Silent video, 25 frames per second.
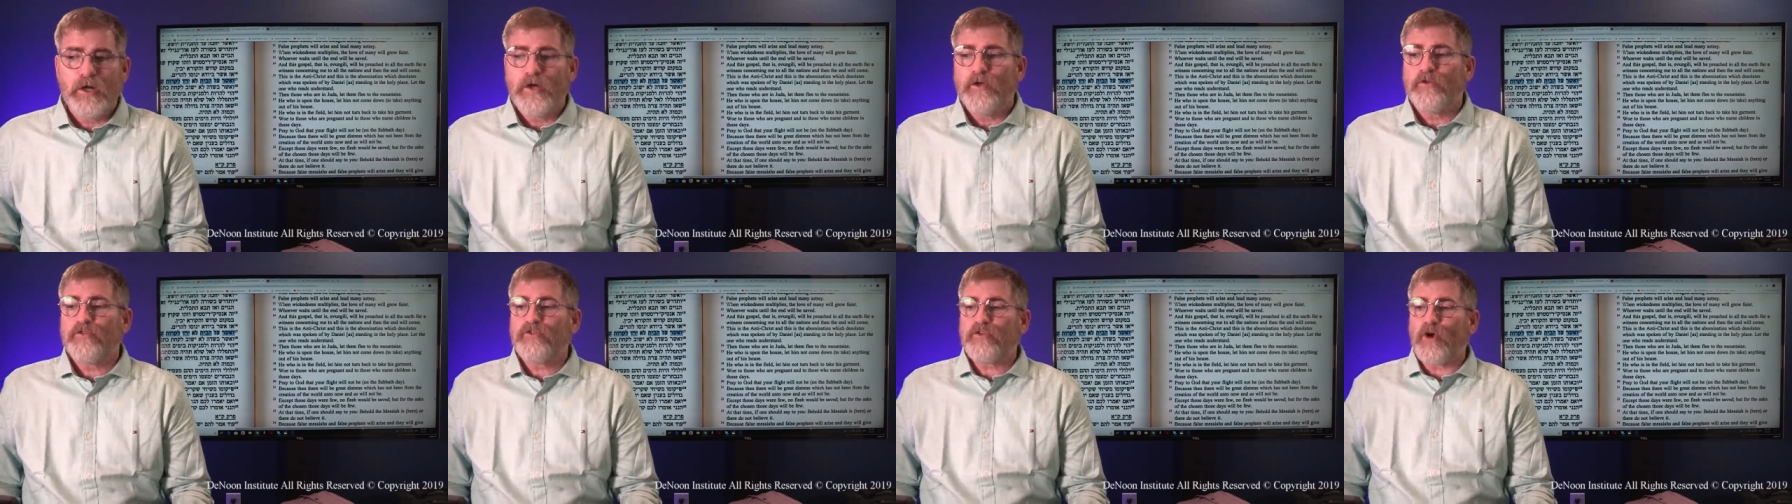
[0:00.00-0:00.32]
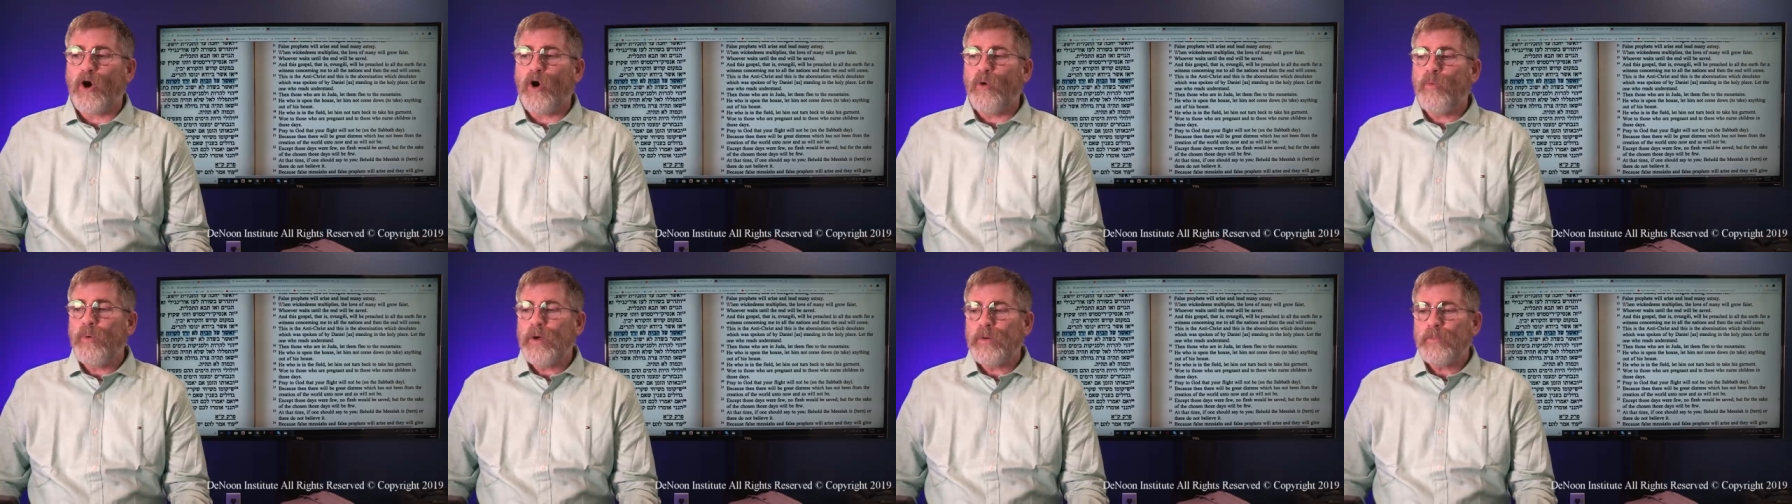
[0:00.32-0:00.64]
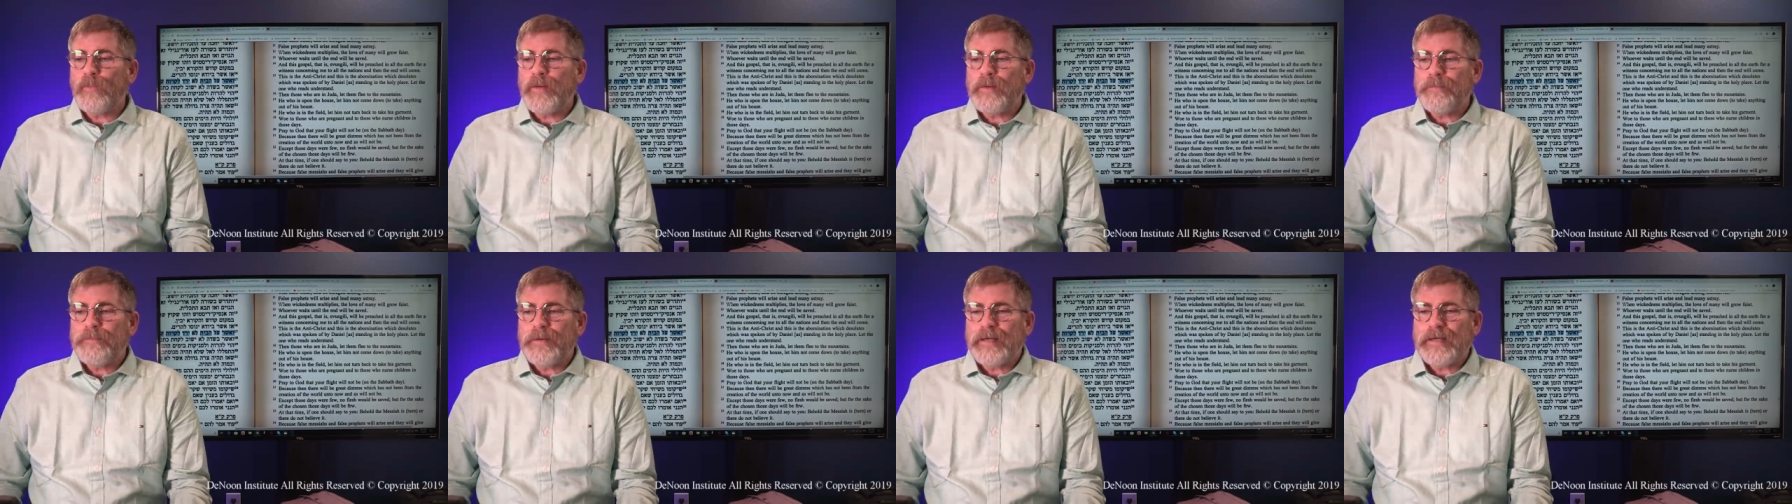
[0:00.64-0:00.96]
So when
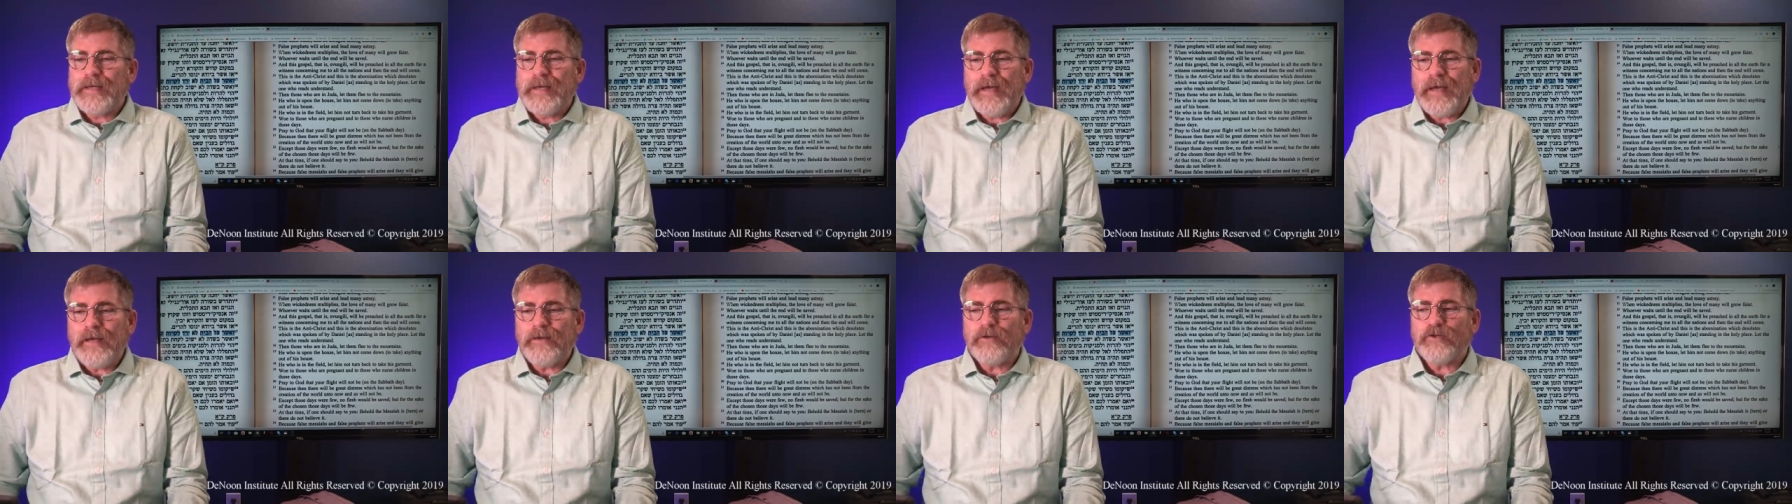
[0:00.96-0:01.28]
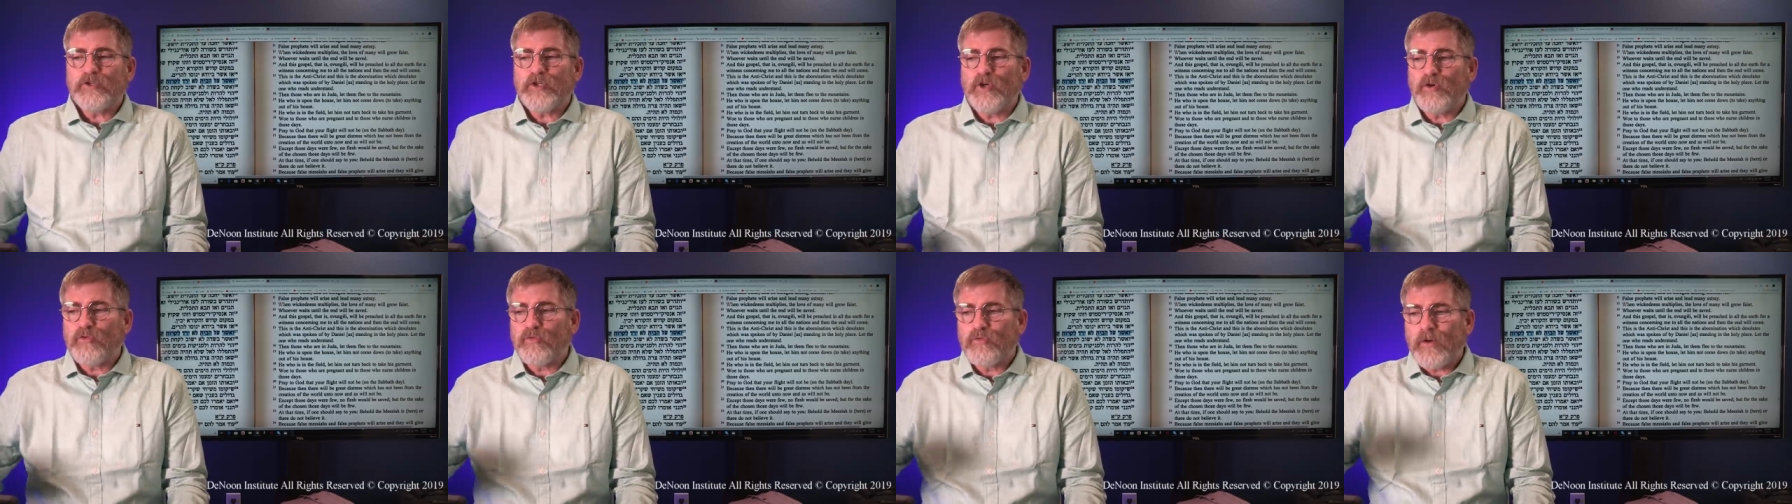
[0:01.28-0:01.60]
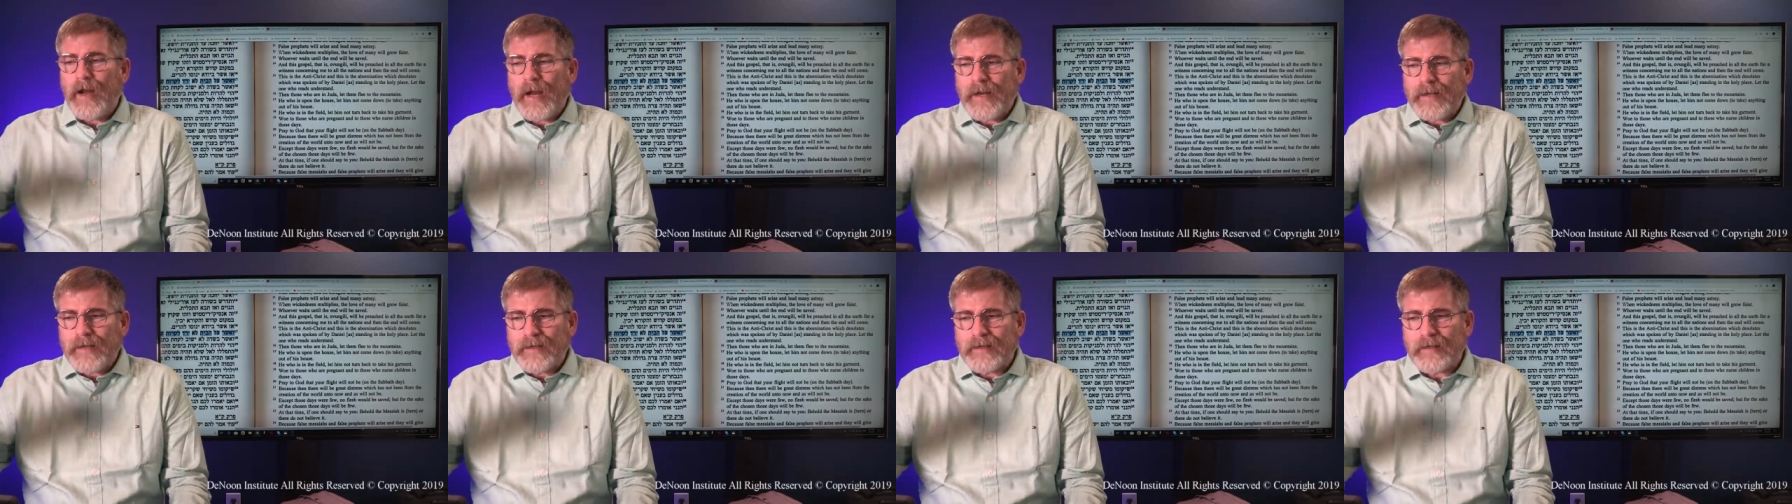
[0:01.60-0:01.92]
we begin to
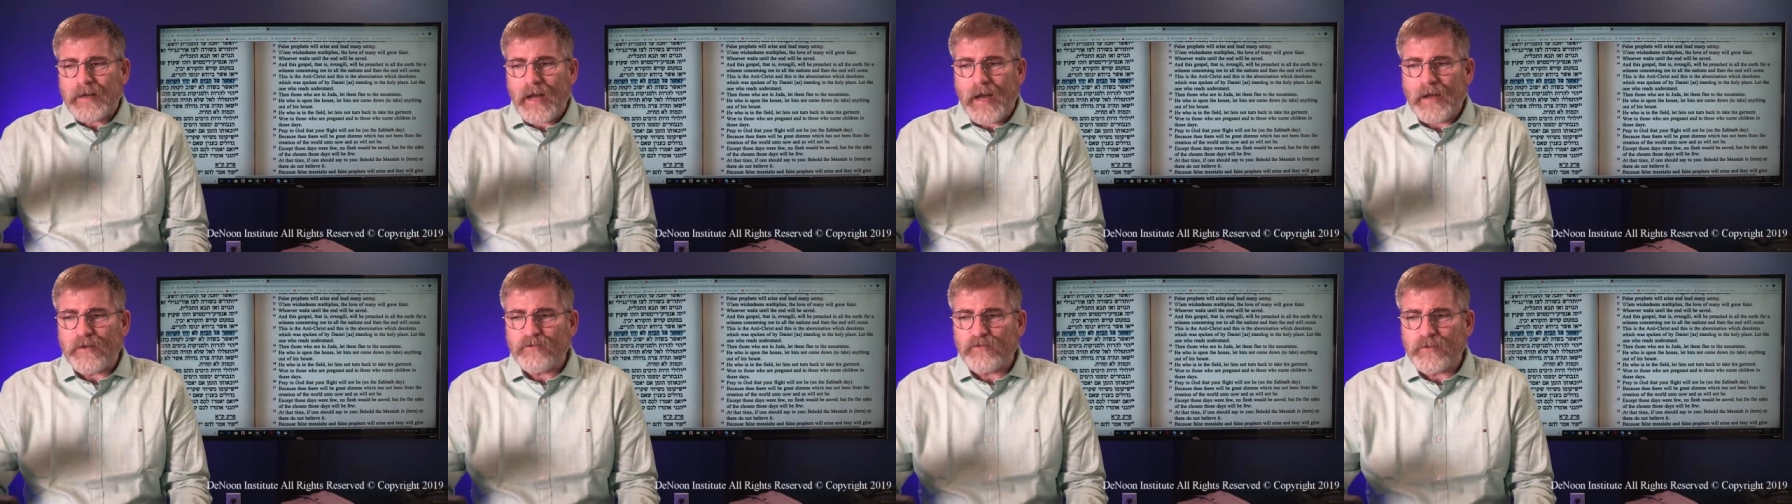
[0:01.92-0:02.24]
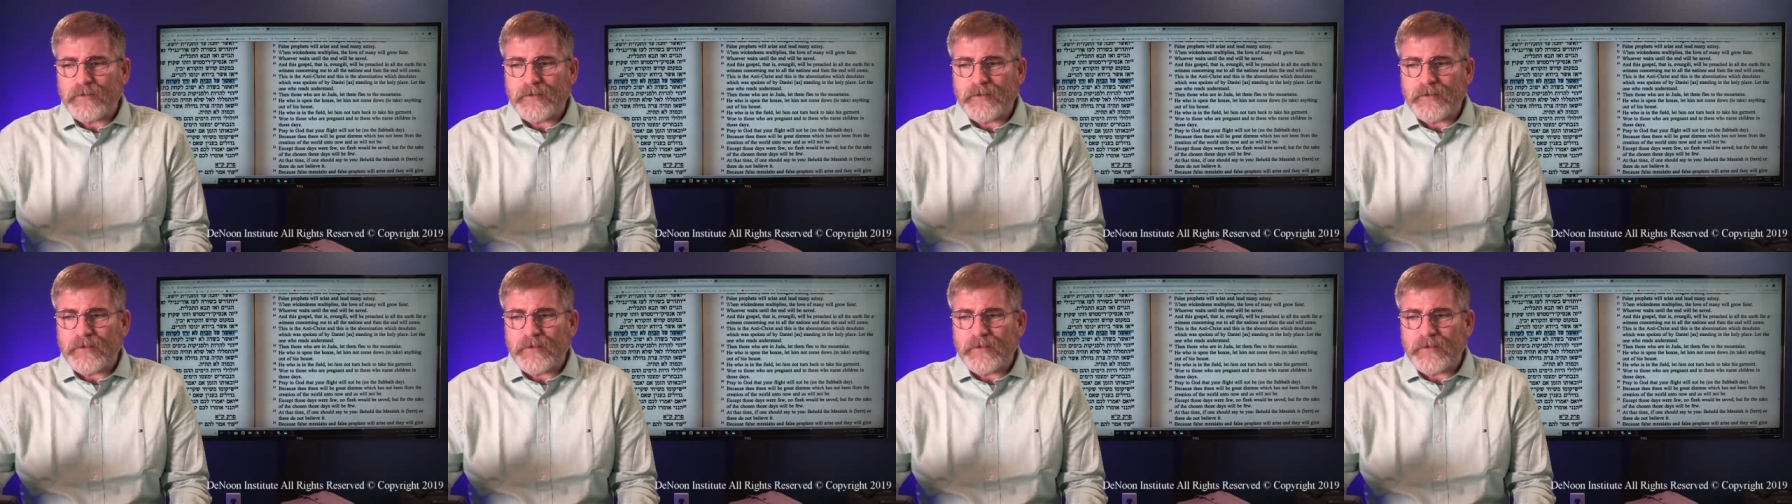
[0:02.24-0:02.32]
recognize